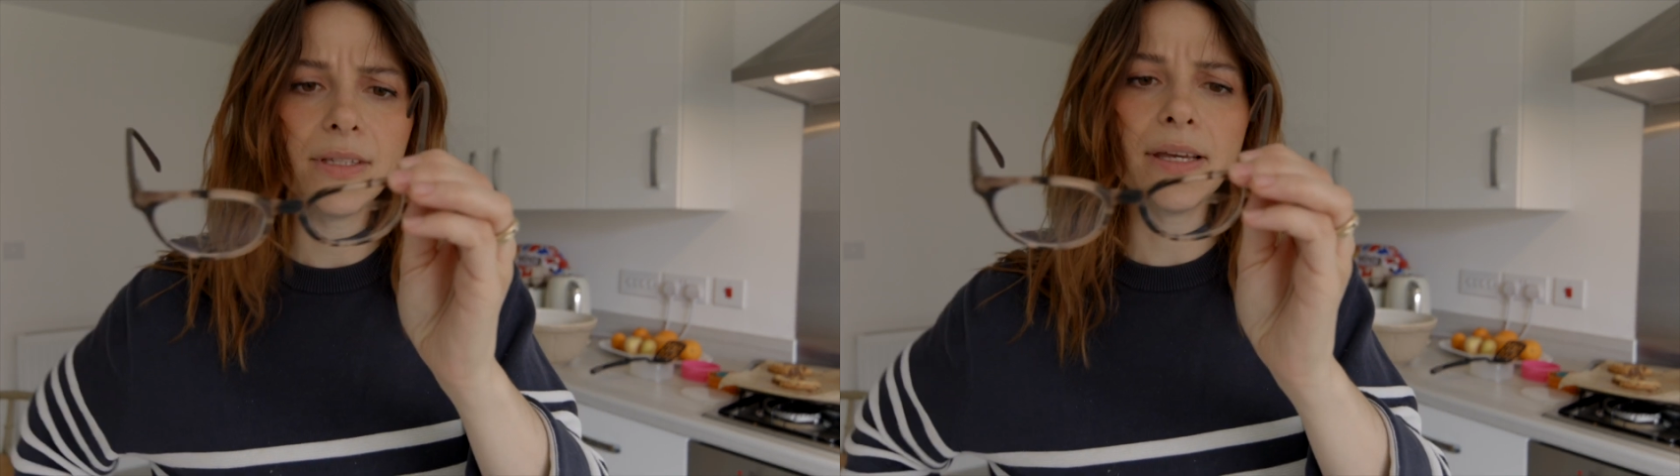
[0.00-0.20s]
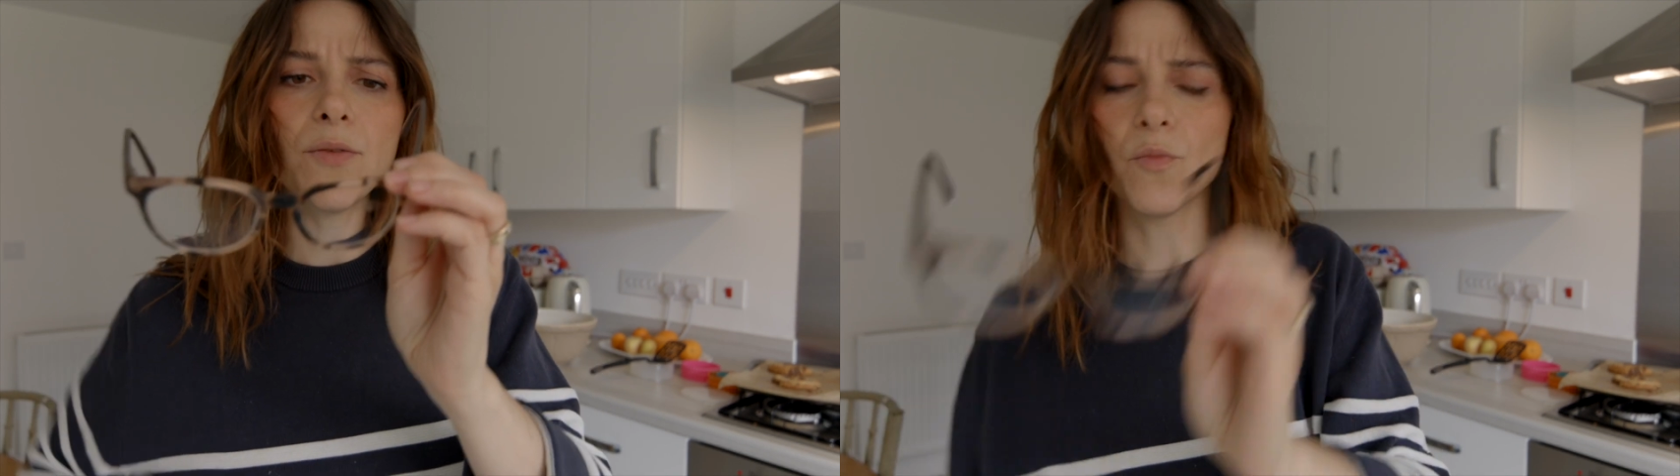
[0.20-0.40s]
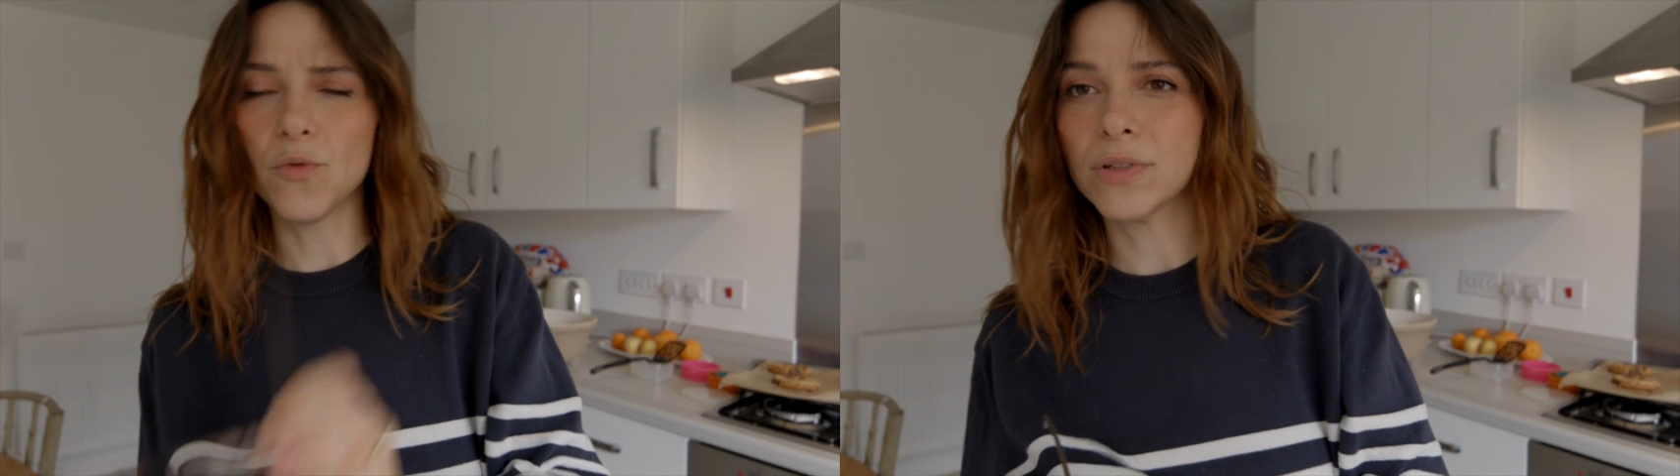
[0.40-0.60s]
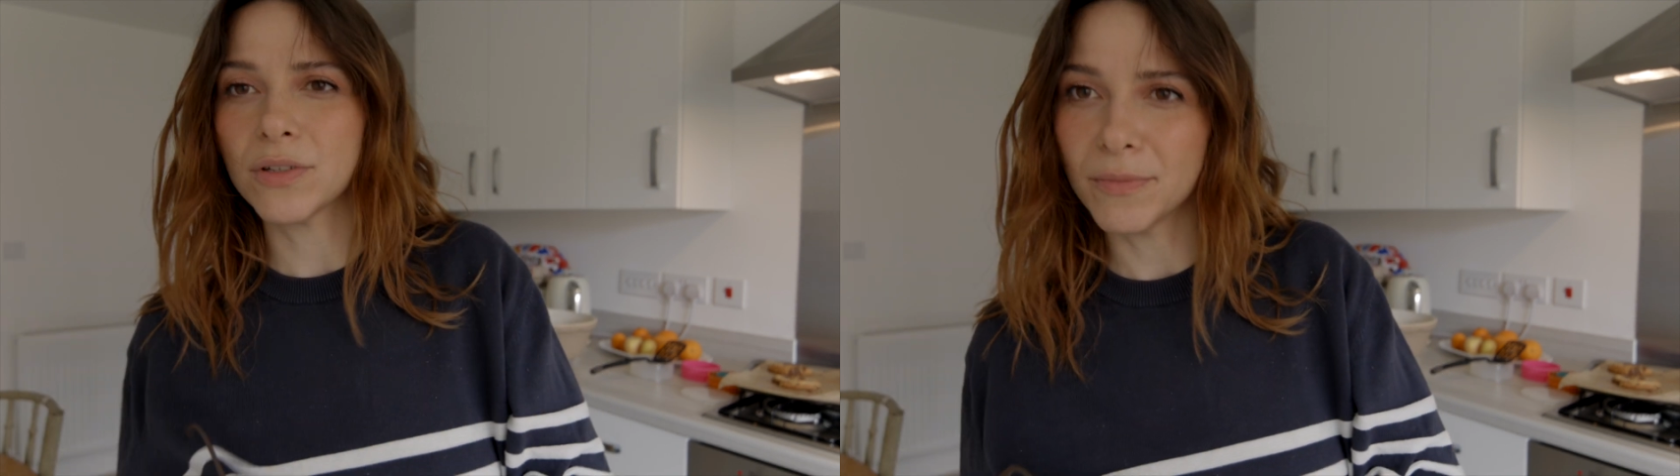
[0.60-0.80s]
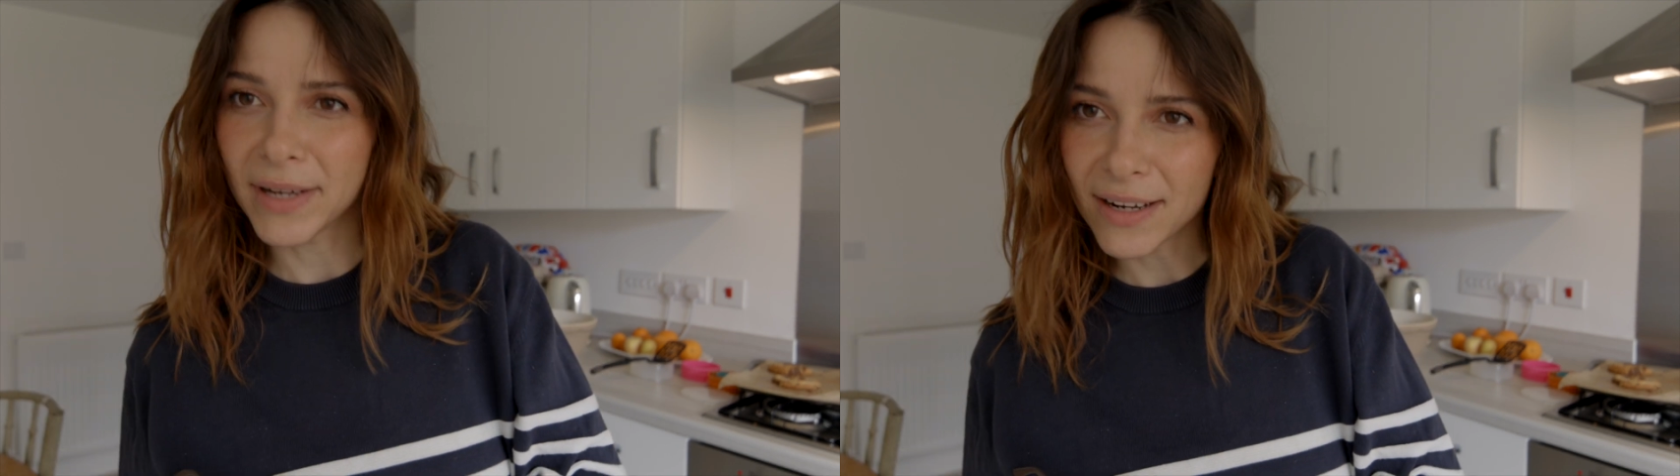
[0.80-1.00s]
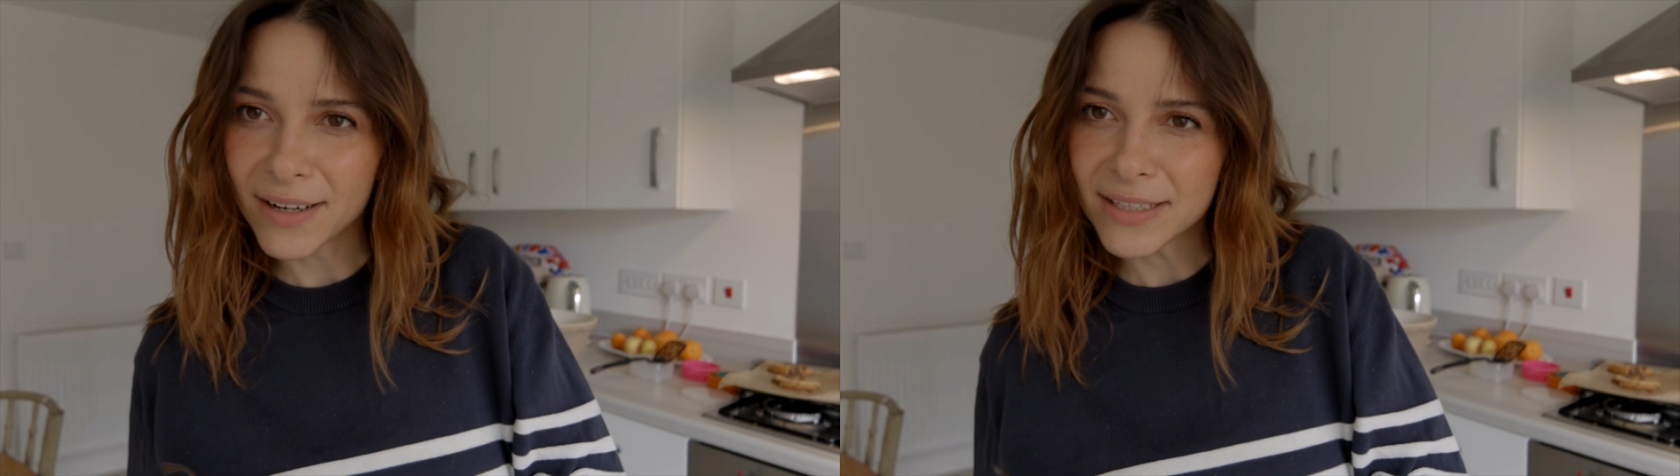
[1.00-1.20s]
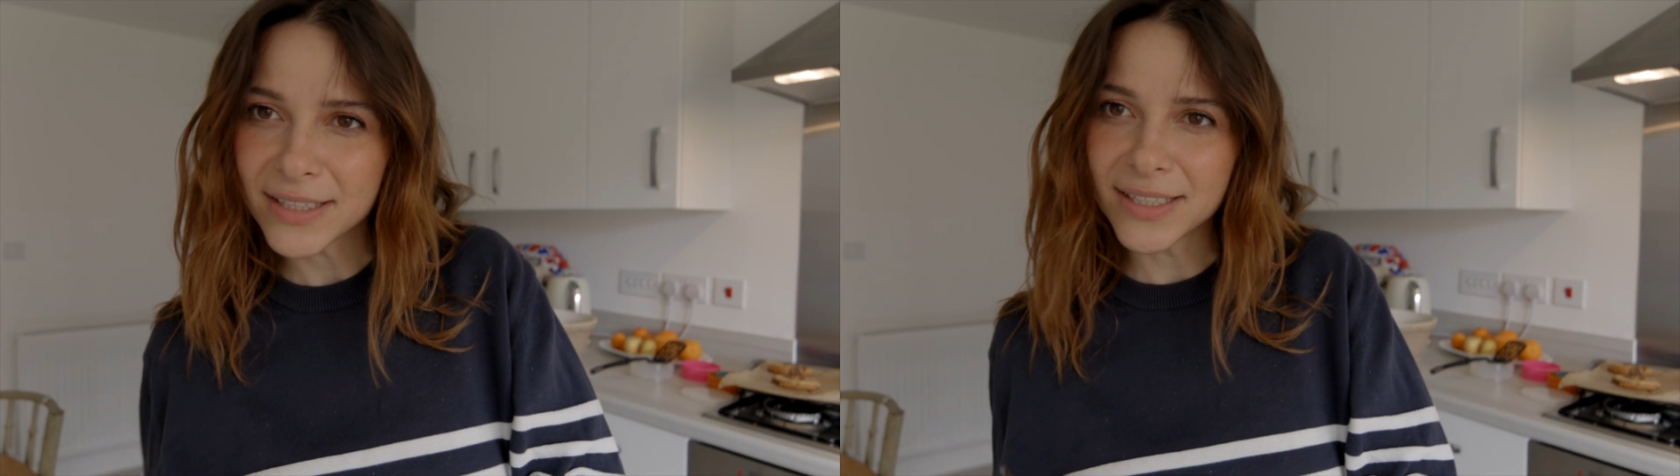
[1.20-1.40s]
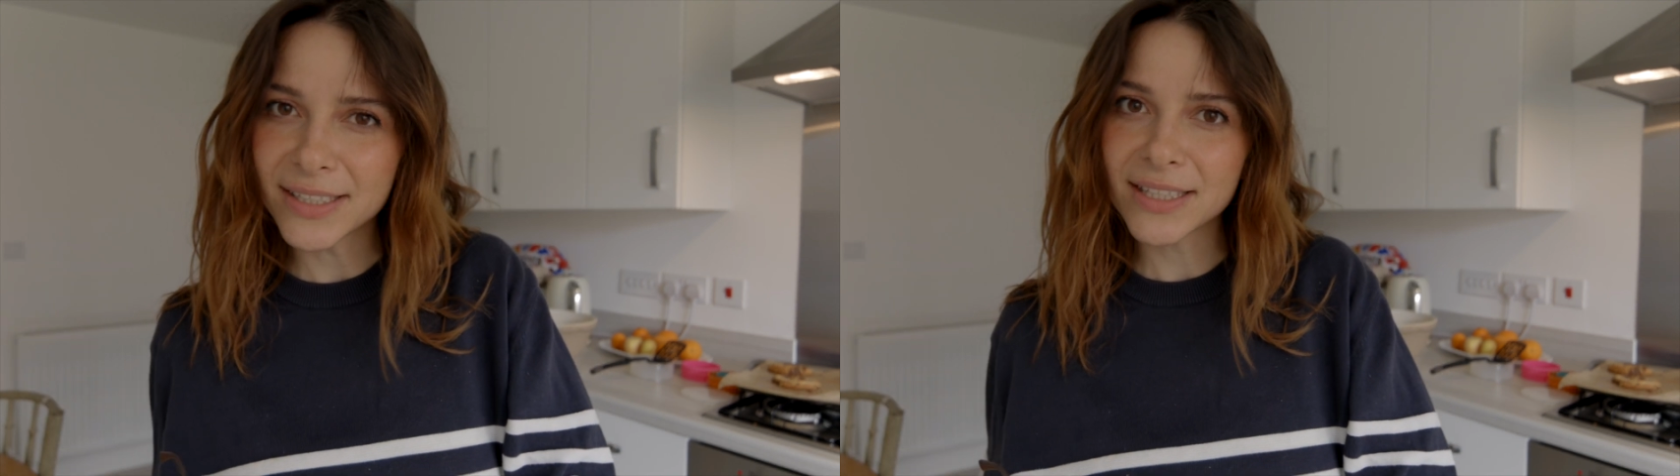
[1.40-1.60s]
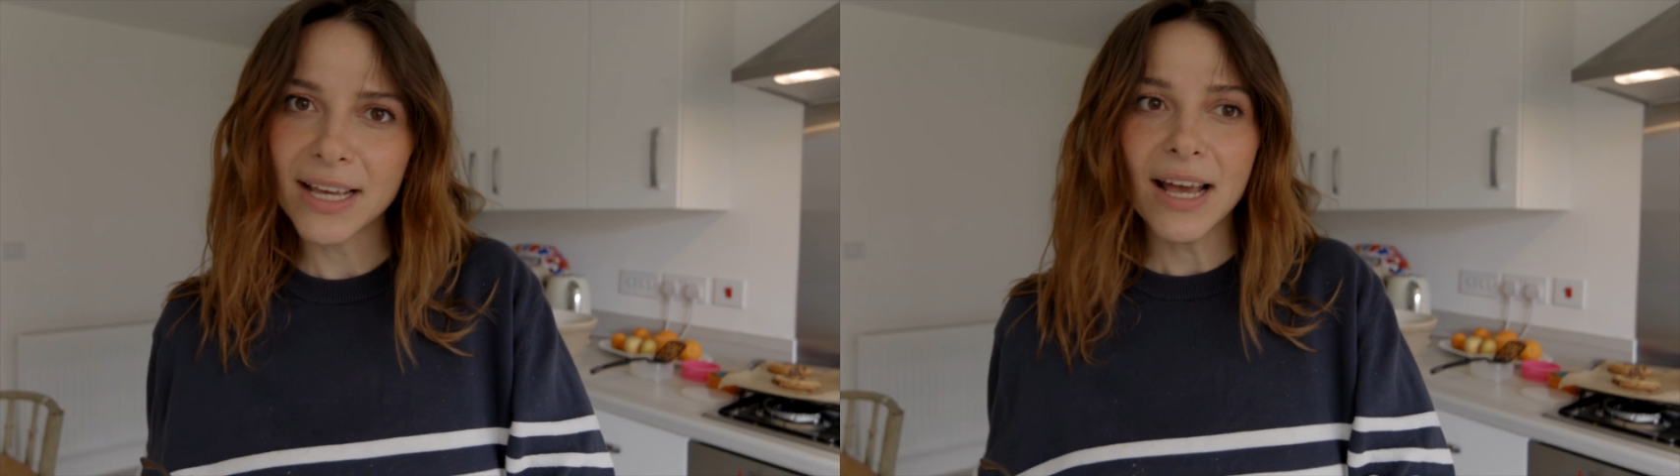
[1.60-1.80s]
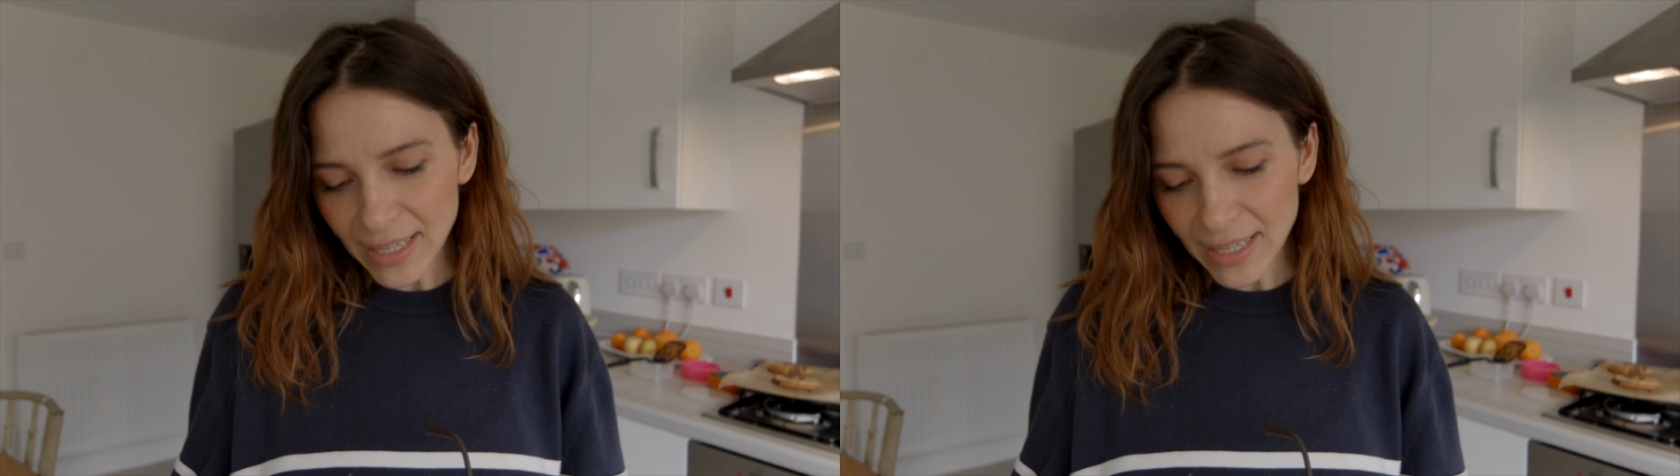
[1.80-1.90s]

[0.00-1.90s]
like water on my glasses.